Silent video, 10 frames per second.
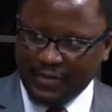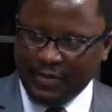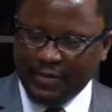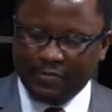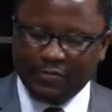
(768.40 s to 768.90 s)

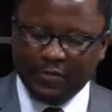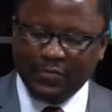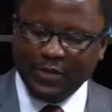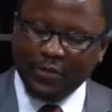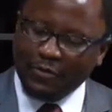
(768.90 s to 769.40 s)
from the
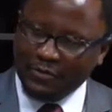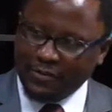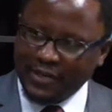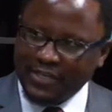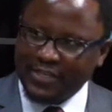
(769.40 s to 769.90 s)
local
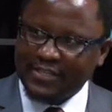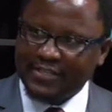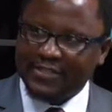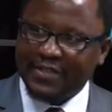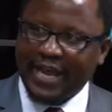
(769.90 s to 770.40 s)
authorities
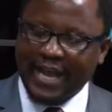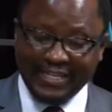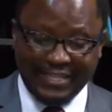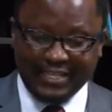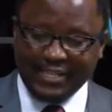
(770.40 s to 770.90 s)
and
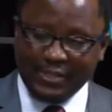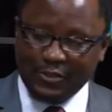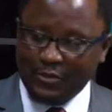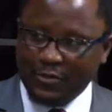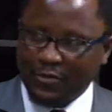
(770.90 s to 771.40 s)
the
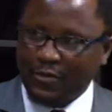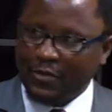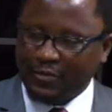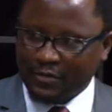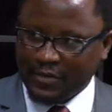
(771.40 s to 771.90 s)
traditional
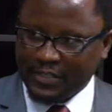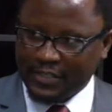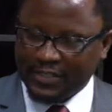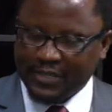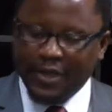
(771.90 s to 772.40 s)
authorities.
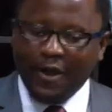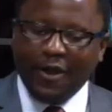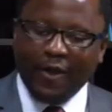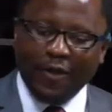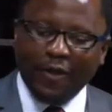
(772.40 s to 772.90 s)

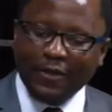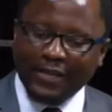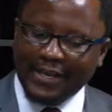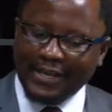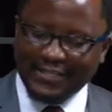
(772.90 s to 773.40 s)
All the
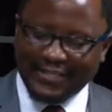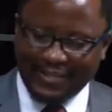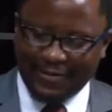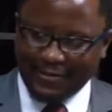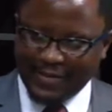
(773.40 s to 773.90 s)
key
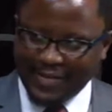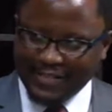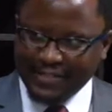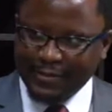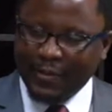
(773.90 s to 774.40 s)
stakeholders
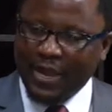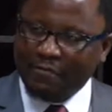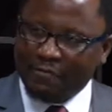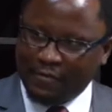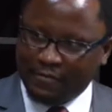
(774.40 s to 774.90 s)
were
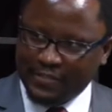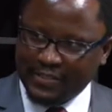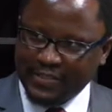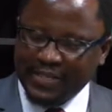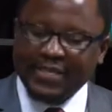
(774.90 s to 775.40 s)
involved.
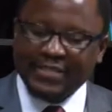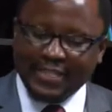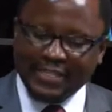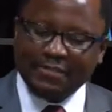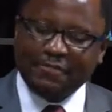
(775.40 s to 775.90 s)

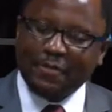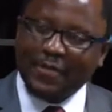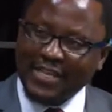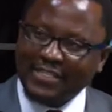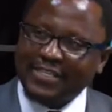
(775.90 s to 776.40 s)
Starting from
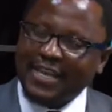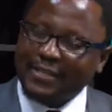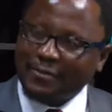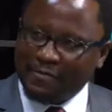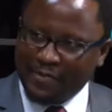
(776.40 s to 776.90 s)
last year in
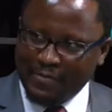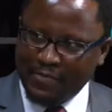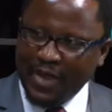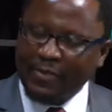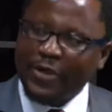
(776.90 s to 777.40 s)
November,
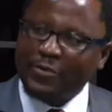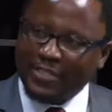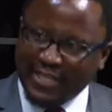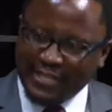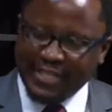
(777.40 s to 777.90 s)
when we
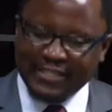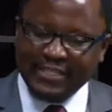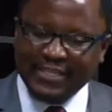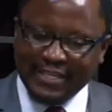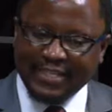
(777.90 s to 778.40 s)
started
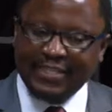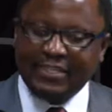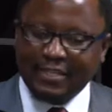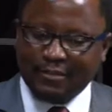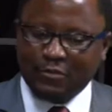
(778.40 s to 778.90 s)
entertaining the
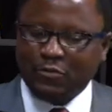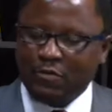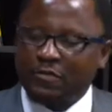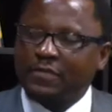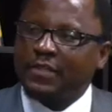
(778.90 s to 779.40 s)
thought
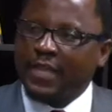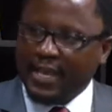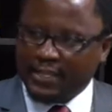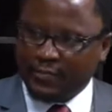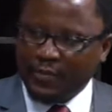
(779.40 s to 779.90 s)
of the
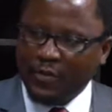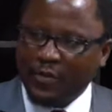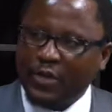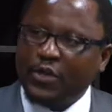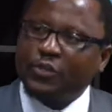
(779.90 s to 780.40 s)
expo,
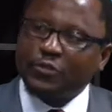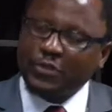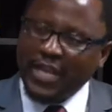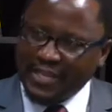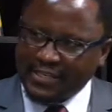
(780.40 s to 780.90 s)
to
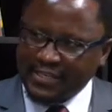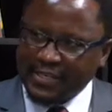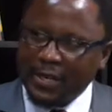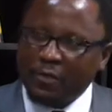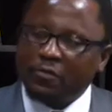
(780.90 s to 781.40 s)
date,
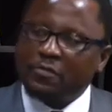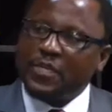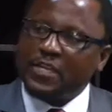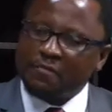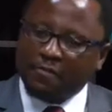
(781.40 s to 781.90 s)
we've been
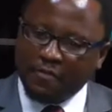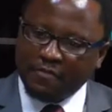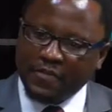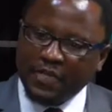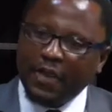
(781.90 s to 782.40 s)

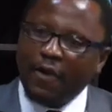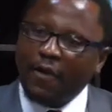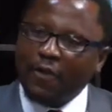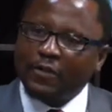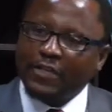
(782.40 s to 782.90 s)
involving
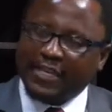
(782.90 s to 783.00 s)
all the key